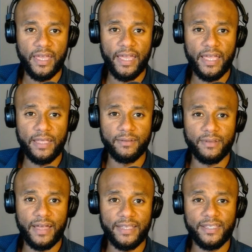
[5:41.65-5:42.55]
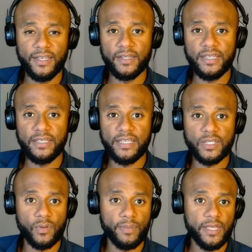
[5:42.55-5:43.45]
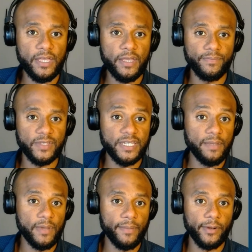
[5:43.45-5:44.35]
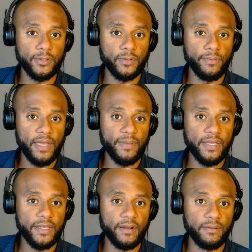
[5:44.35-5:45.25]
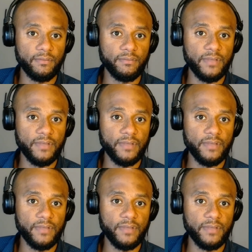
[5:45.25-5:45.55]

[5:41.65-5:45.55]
And ideally, these would be team members who maybe they're